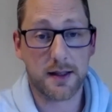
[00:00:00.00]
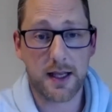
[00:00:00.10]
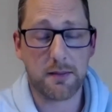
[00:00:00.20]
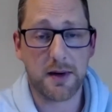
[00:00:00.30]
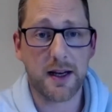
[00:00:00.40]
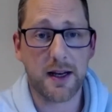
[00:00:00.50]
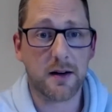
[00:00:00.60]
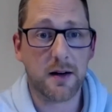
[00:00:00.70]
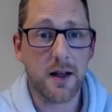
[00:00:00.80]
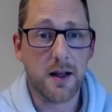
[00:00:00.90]
team
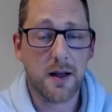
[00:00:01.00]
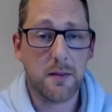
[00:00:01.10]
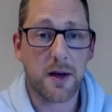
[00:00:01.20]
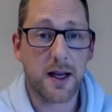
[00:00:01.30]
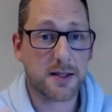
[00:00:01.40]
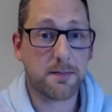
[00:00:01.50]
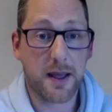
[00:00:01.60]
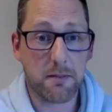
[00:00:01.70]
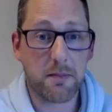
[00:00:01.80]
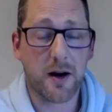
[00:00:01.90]
leader, but as
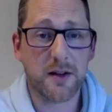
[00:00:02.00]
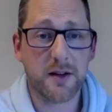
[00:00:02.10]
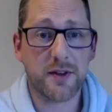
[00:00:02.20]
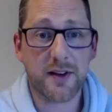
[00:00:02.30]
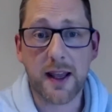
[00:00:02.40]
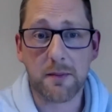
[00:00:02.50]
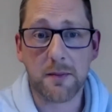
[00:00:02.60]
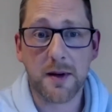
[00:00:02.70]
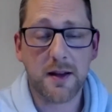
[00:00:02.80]
being part of a team.